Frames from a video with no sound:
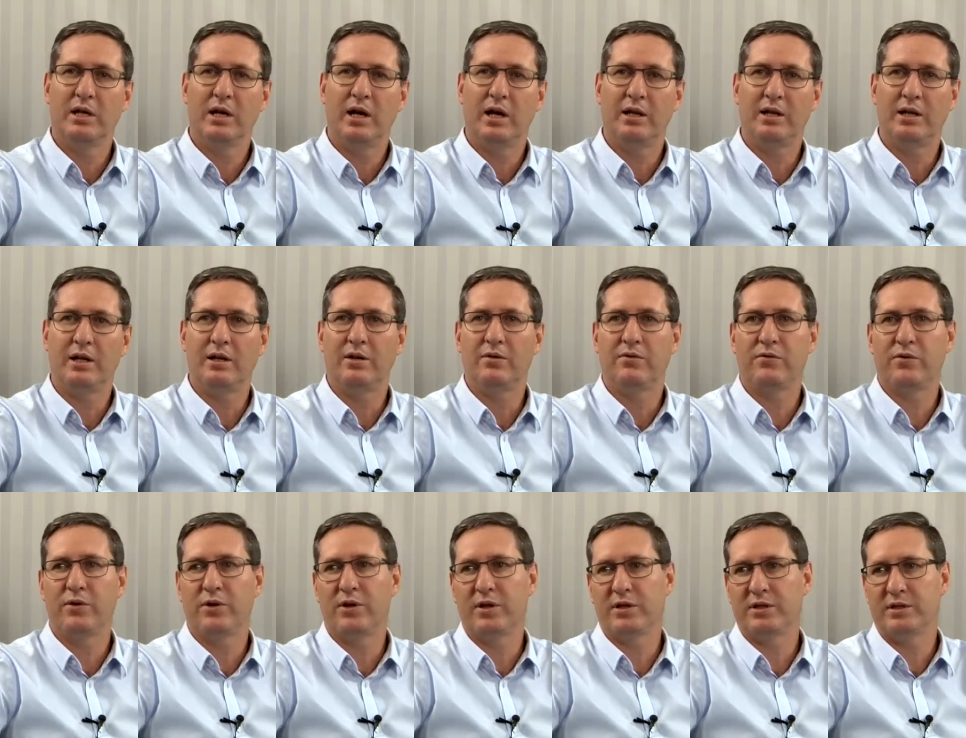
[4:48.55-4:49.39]
and then a
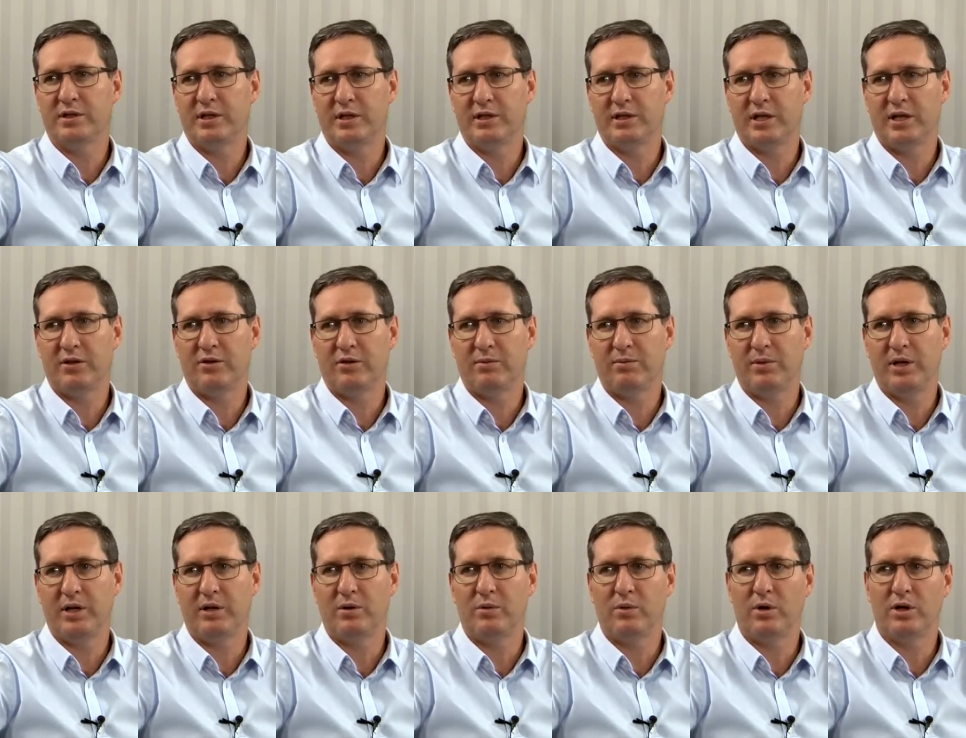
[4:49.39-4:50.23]
further 600
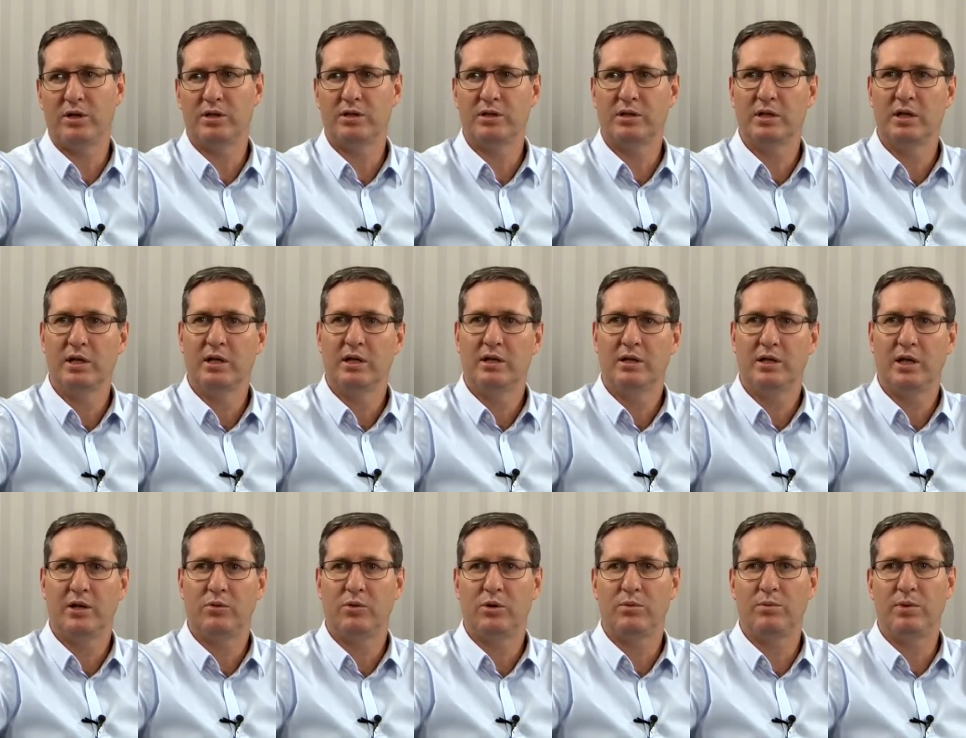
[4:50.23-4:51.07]
megawatts
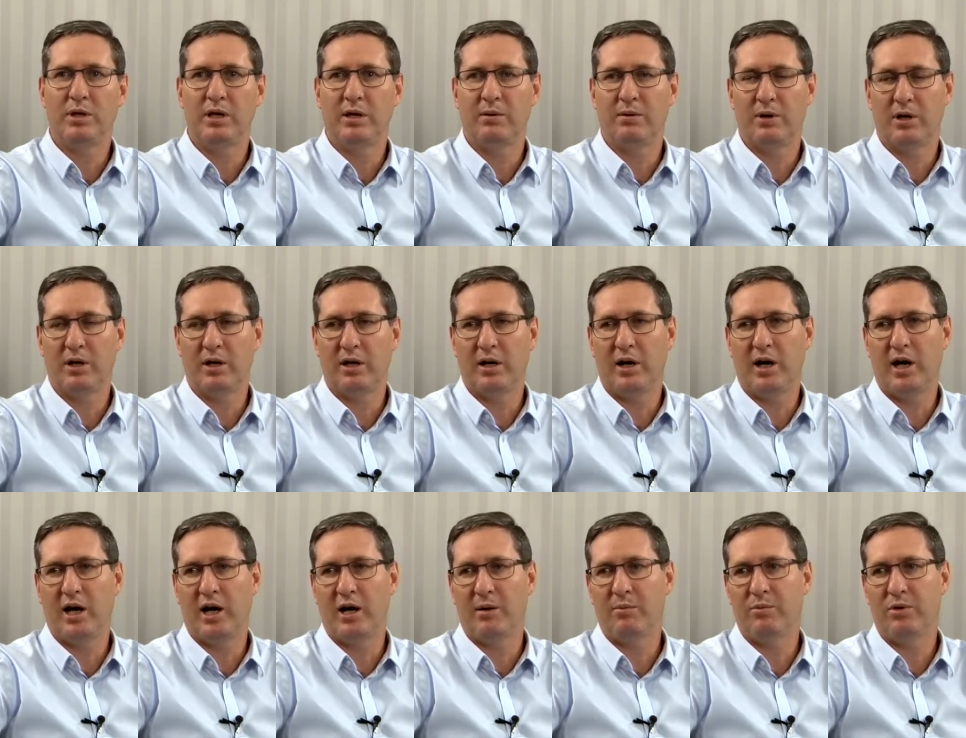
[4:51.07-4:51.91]
that would be a, a
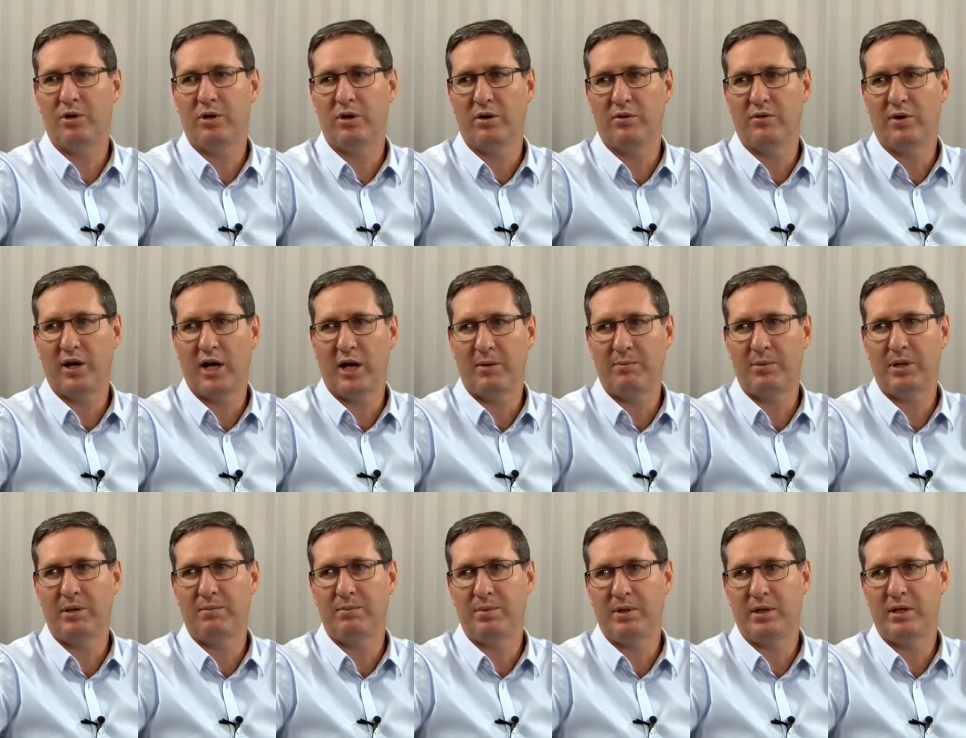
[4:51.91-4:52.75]
hybrid of
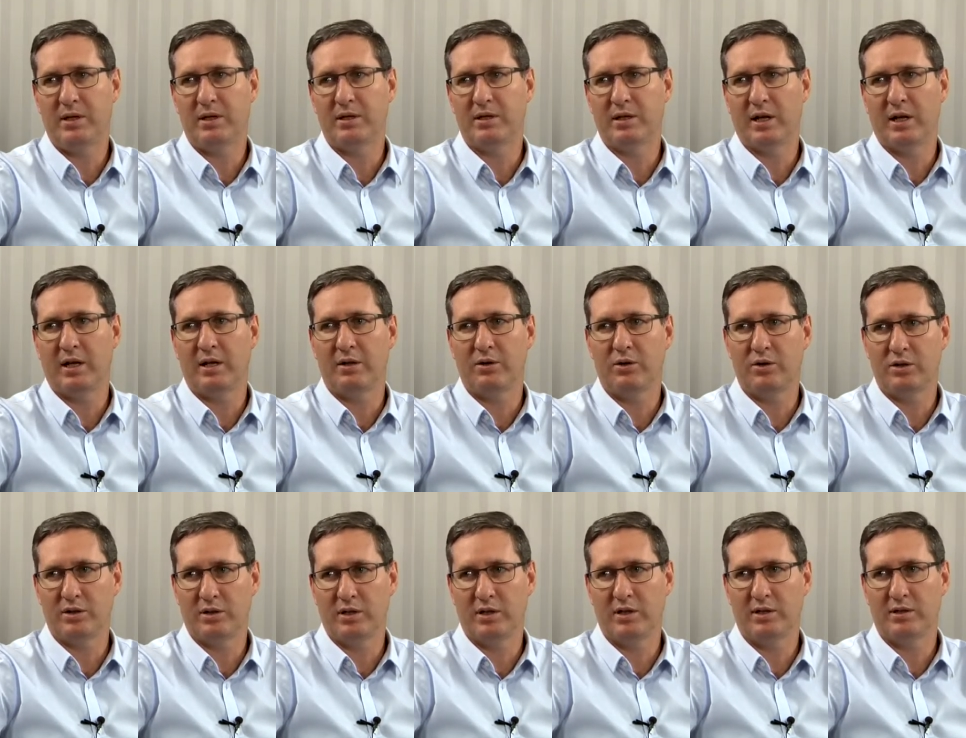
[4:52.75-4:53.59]
IPPs and
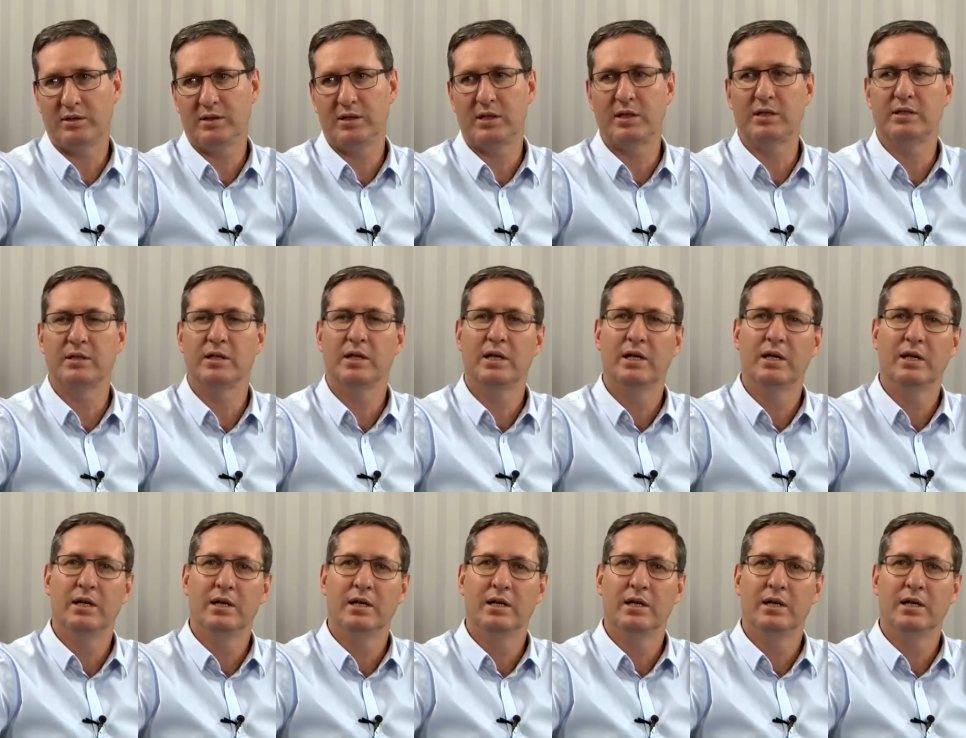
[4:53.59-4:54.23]
utilities.